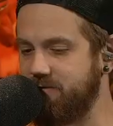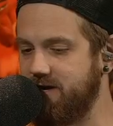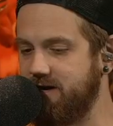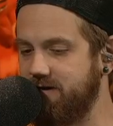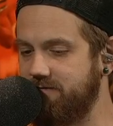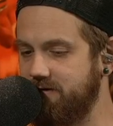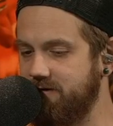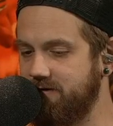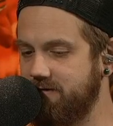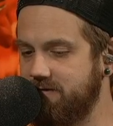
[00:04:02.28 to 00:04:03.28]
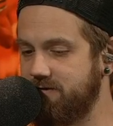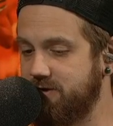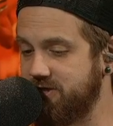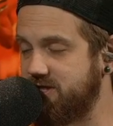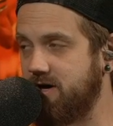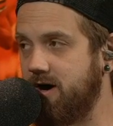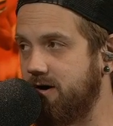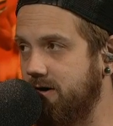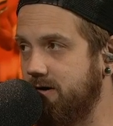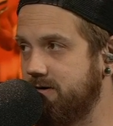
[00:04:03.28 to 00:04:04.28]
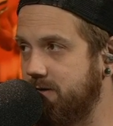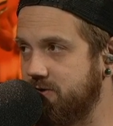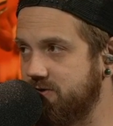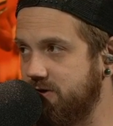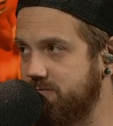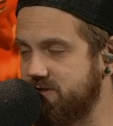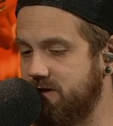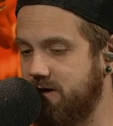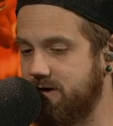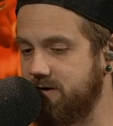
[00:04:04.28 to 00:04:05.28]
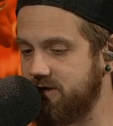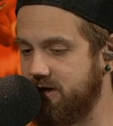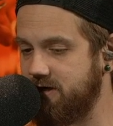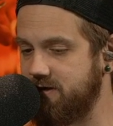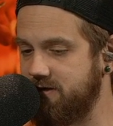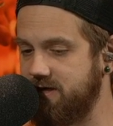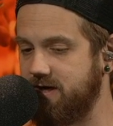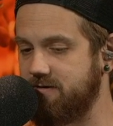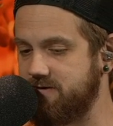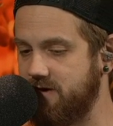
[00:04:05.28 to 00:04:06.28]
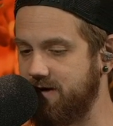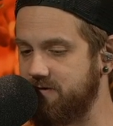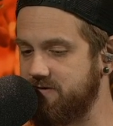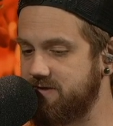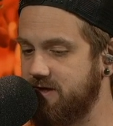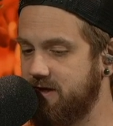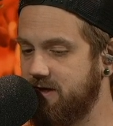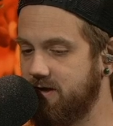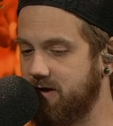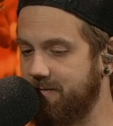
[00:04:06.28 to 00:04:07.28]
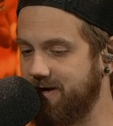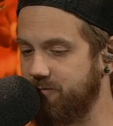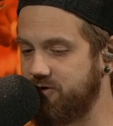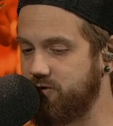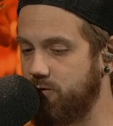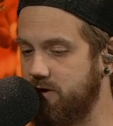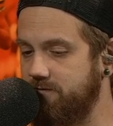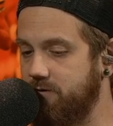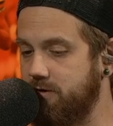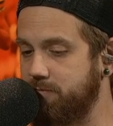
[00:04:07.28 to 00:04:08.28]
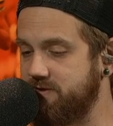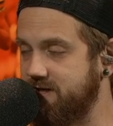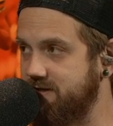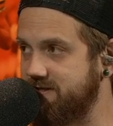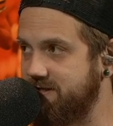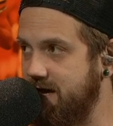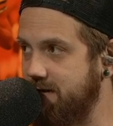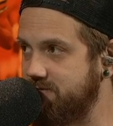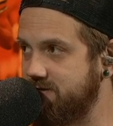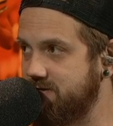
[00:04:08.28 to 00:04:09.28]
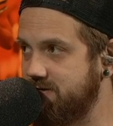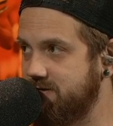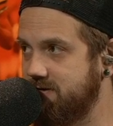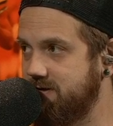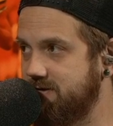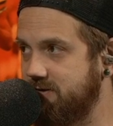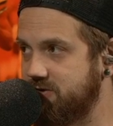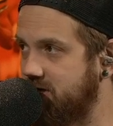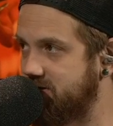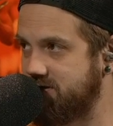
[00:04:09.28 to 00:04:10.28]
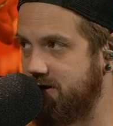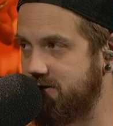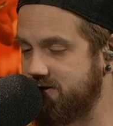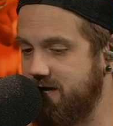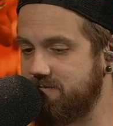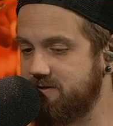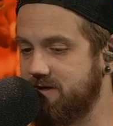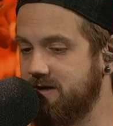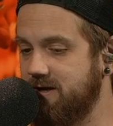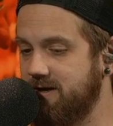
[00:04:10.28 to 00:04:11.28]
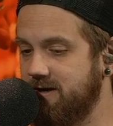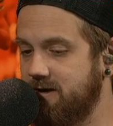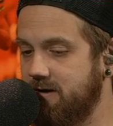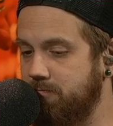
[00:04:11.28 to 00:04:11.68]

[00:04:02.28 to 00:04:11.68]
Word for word: We have the starter, the presumed starter, Jonathan Taylor Thomas, coming in with twenty-four percent of the snaps. Those aren't starter snaps. No.